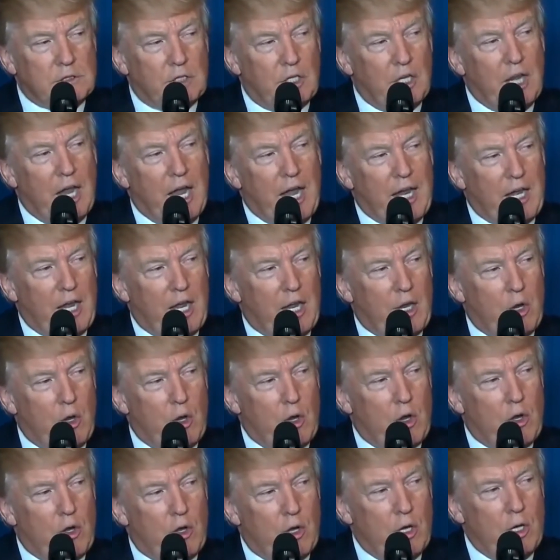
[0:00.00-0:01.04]
Tonight I
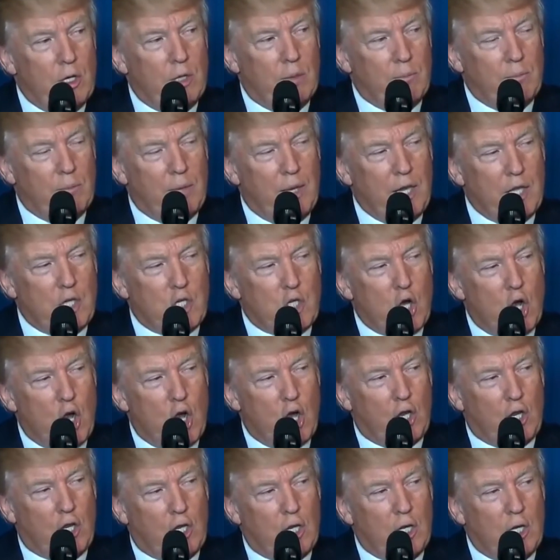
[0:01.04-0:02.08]
ordered a
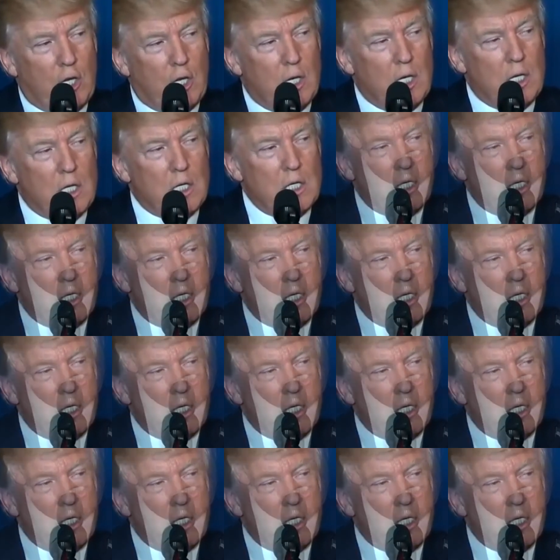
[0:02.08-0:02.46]
targeted